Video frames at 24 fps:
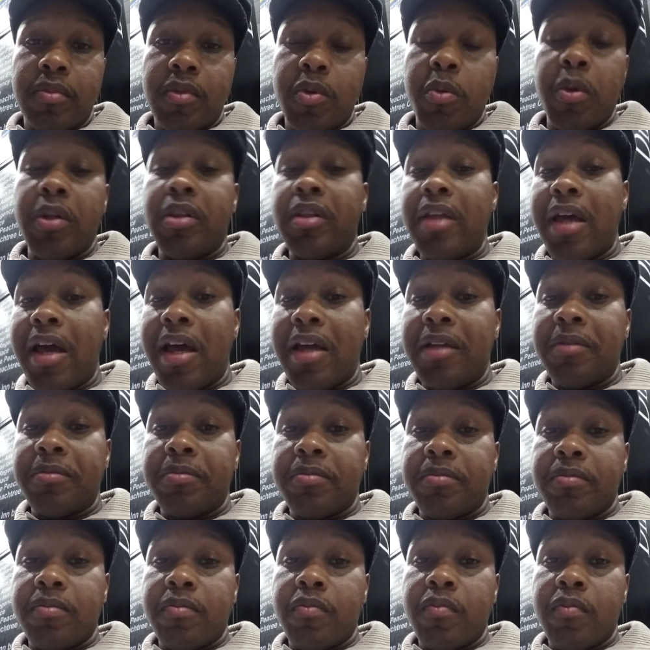with that.
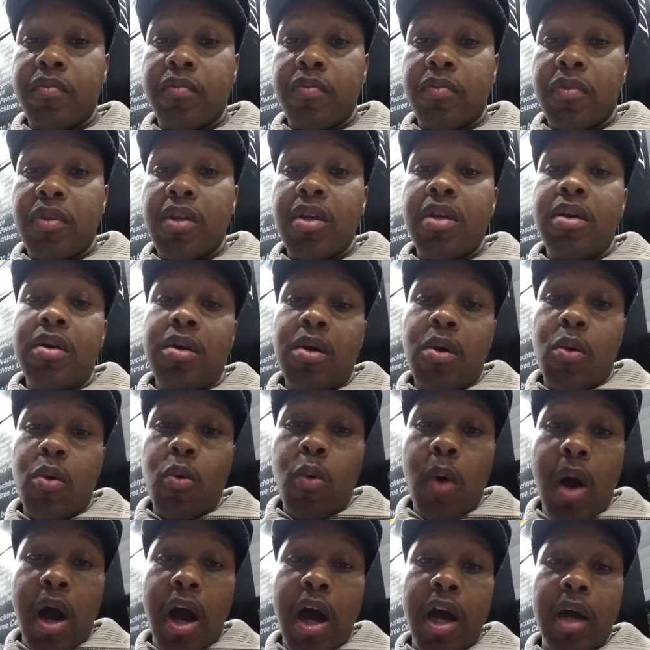
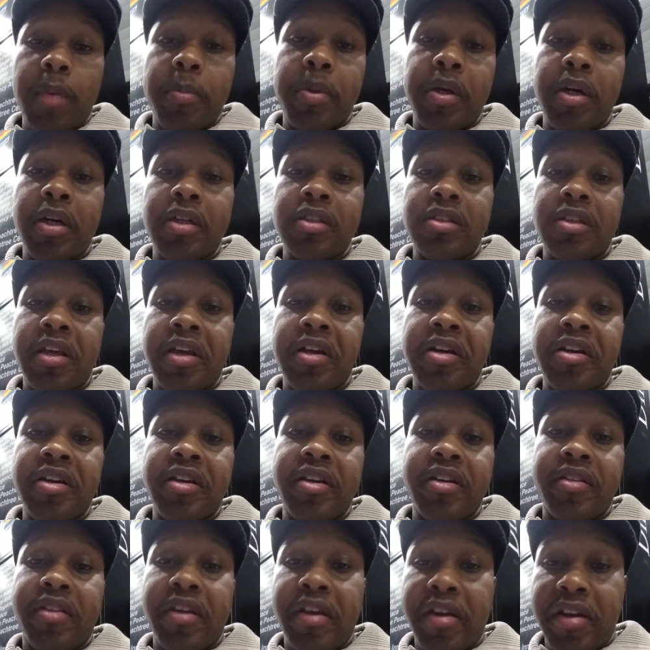Why? Because
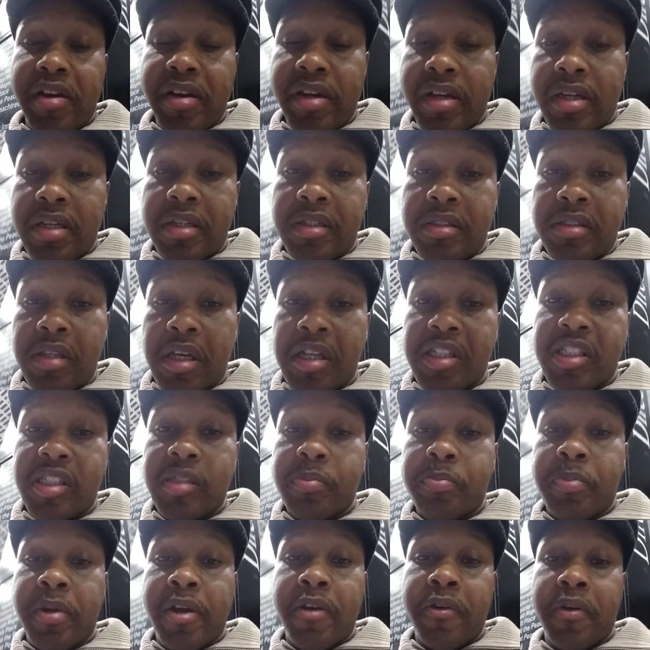there is a
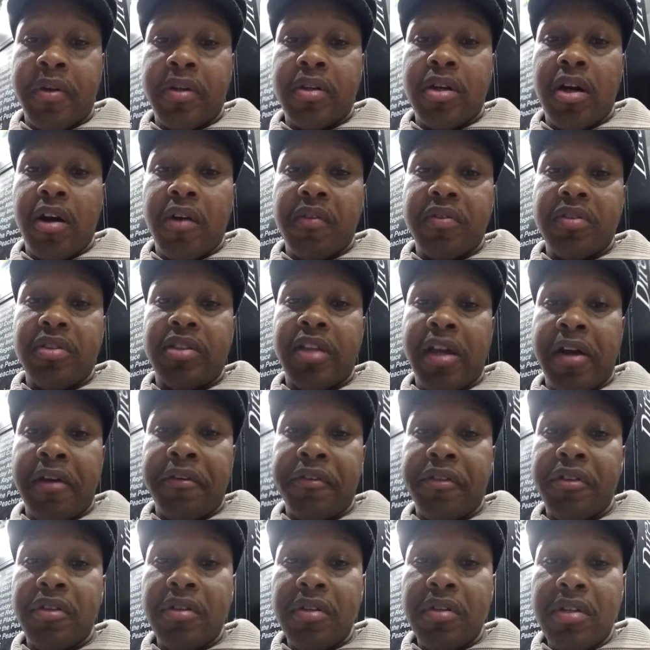spirit of death
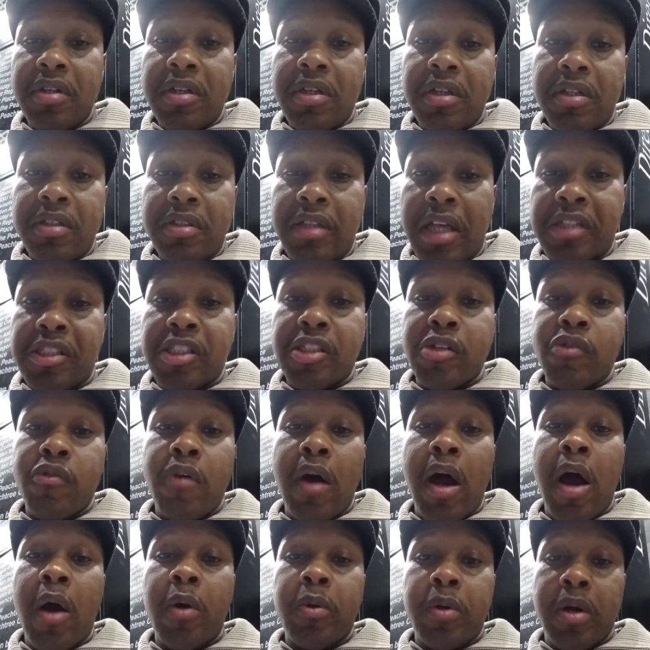that
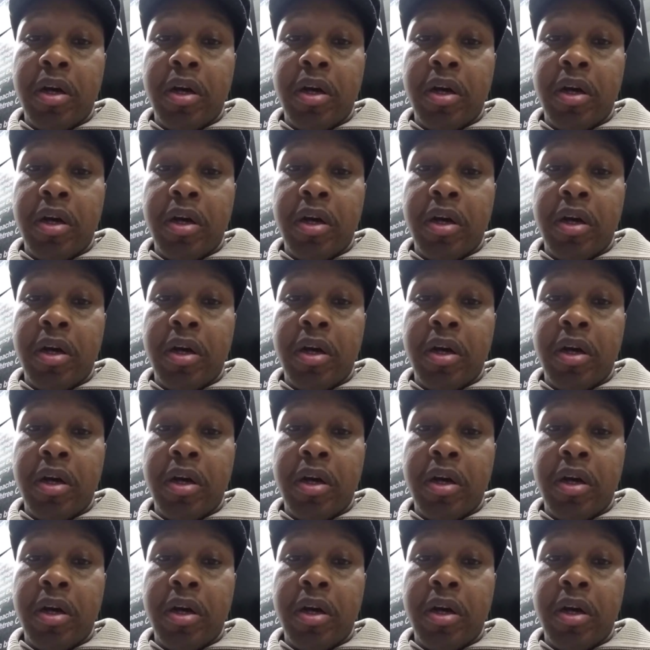surrounds